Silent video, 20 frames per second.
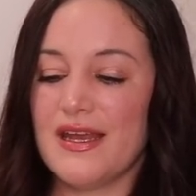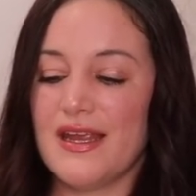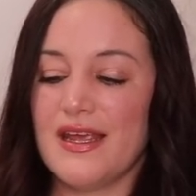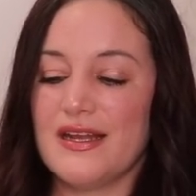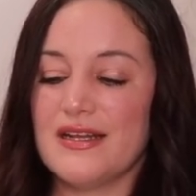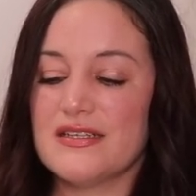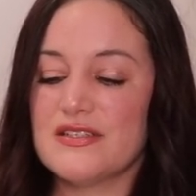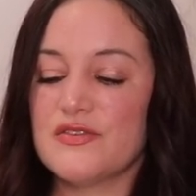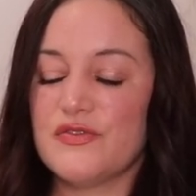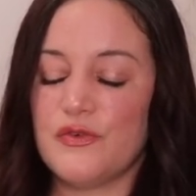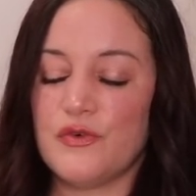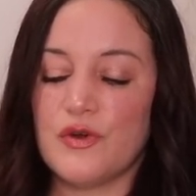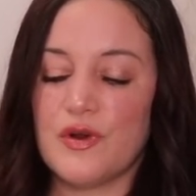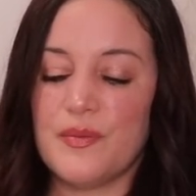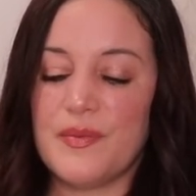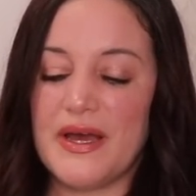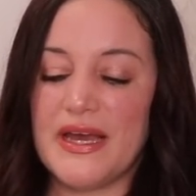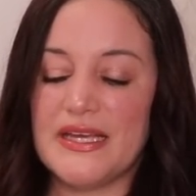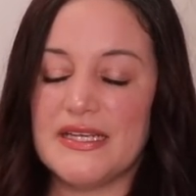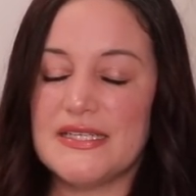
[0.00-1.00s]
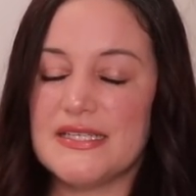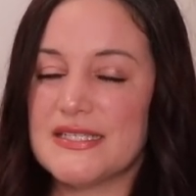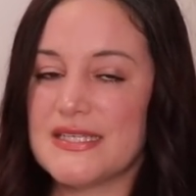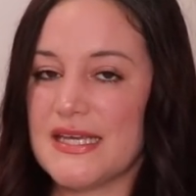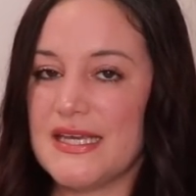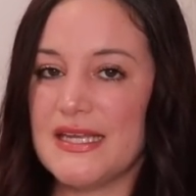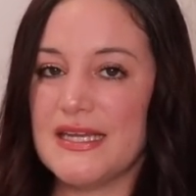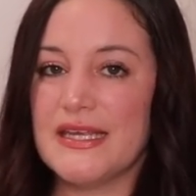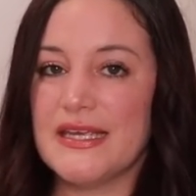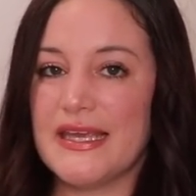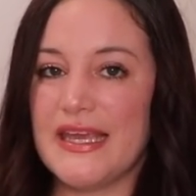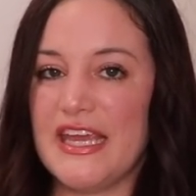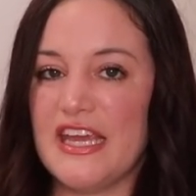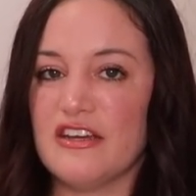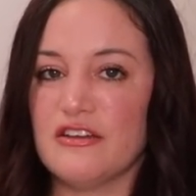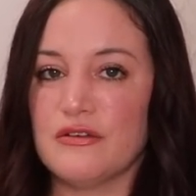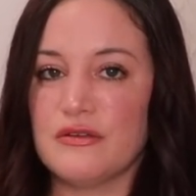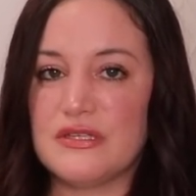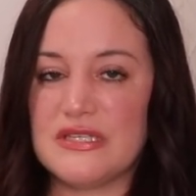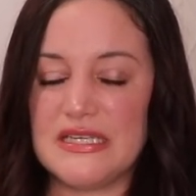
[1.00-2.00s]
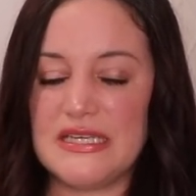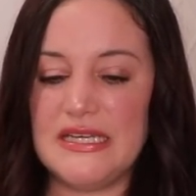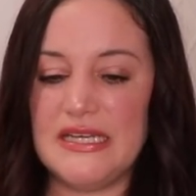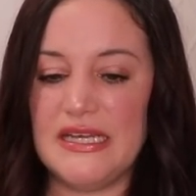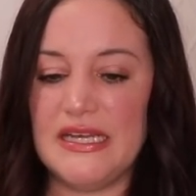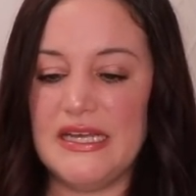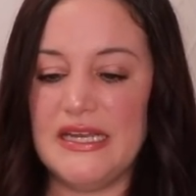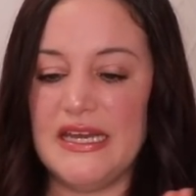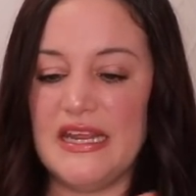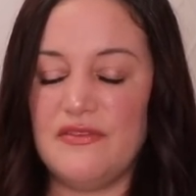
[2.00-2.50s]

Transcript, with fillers: It is for my skincare routine.